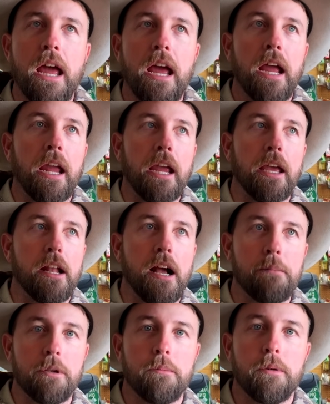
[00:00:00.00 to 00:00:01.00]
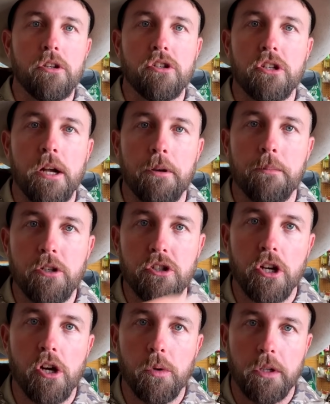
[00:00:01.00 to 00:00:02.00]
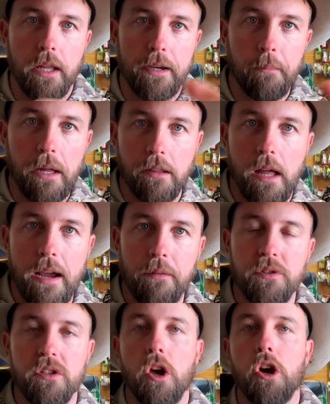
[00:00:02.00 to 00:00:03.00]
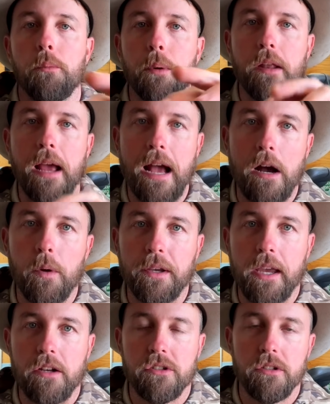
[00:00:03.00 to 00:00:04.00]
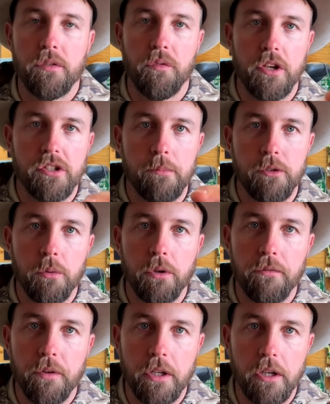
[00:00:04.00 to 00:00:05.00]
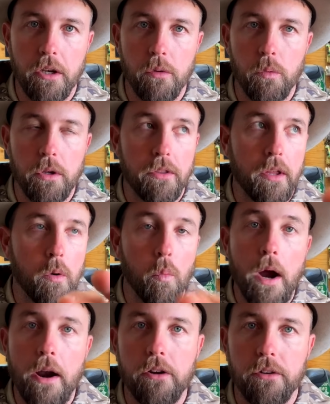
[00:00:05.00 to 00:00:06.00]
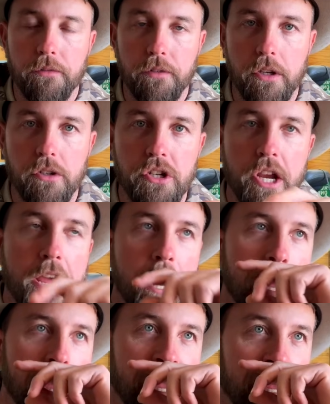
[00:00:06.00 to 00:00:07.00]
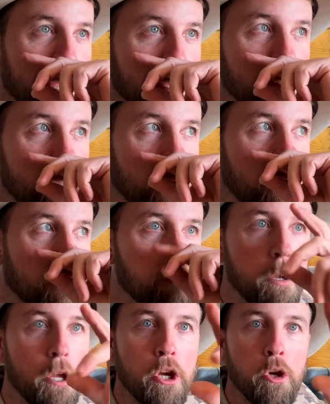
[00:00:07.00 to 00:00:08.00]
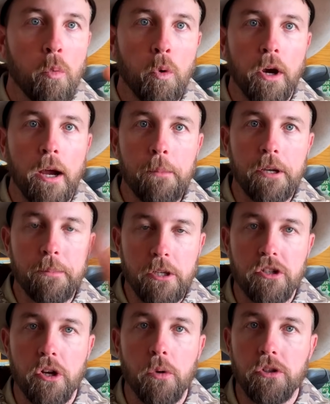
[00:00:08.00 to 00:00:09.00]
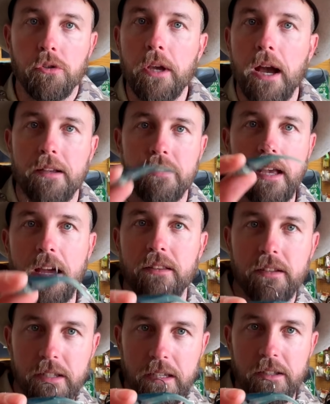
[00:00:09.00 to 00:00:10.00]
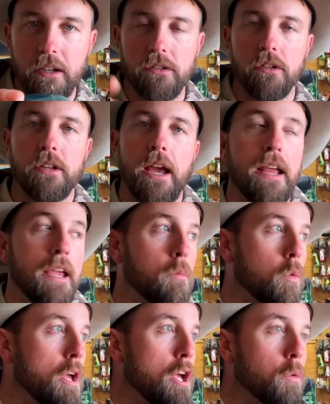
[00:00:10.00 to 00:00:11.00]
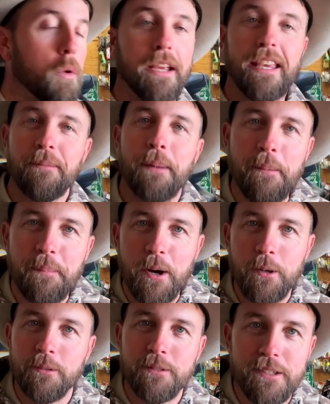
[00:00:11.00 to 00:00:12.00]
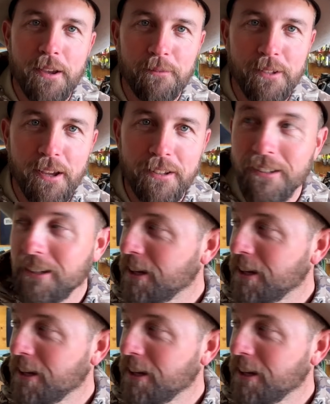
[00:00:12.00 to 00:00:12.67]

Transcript: and I'm going to be showing like my live scope and how I catch this fish. I'm doing a video with Wired to Fish, and where I'm going to be showing you guys kind of the details on that. And when I get my boat and stuff done,